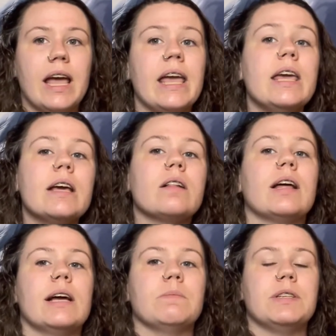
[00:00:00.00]
He
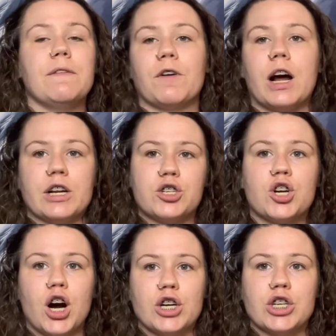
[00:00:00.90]
claims he forgot his
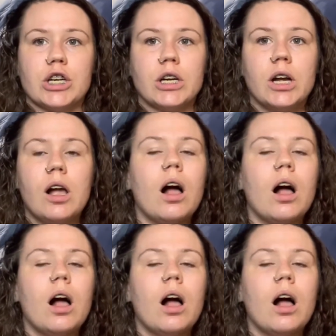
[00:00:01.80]
charger.